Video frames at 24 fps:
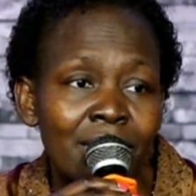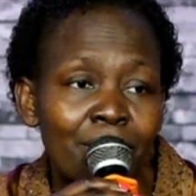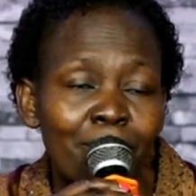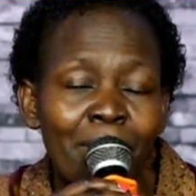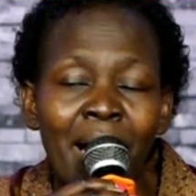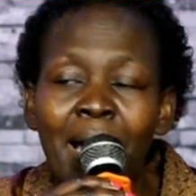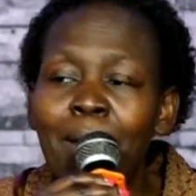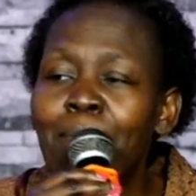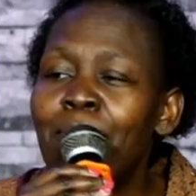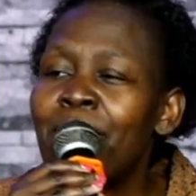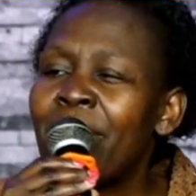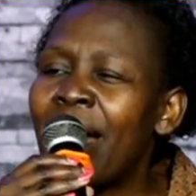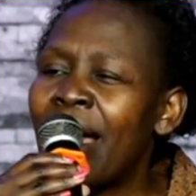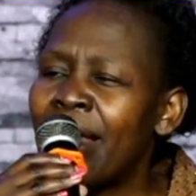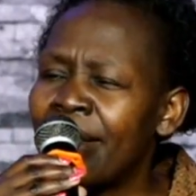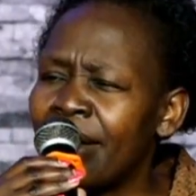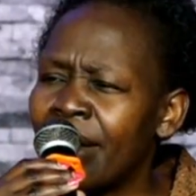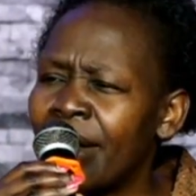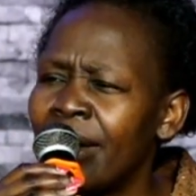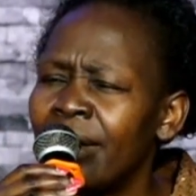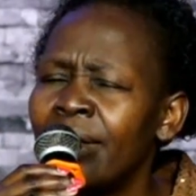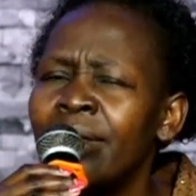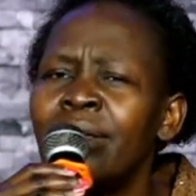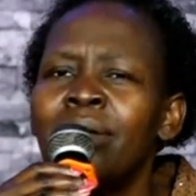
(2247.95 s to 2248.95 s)
My
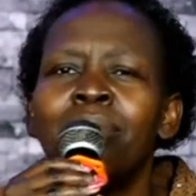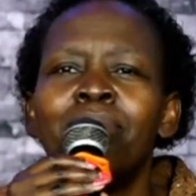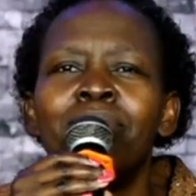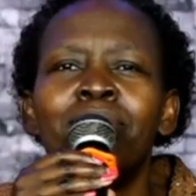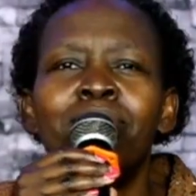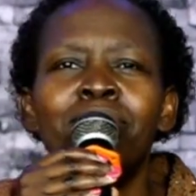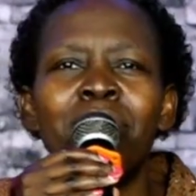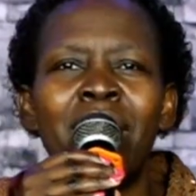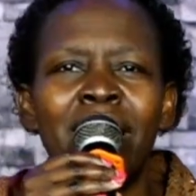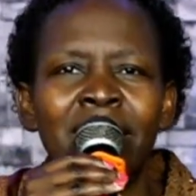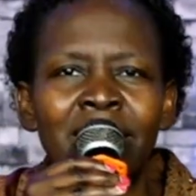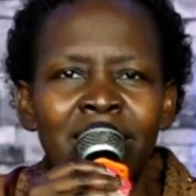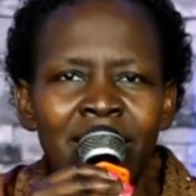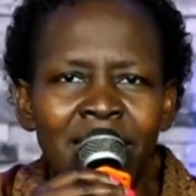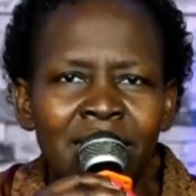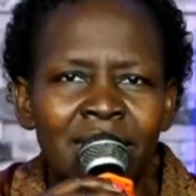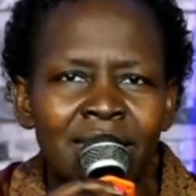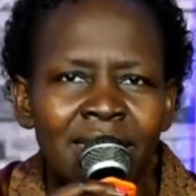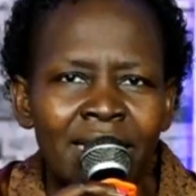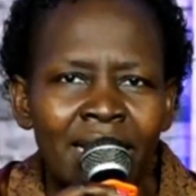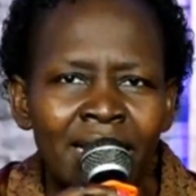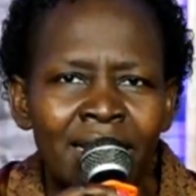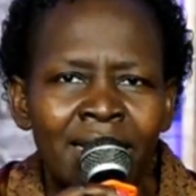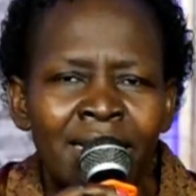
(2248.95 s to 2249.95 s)
brother, my
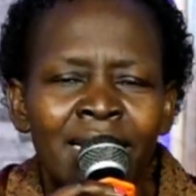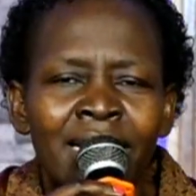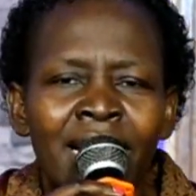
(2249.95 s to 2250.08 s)
sister,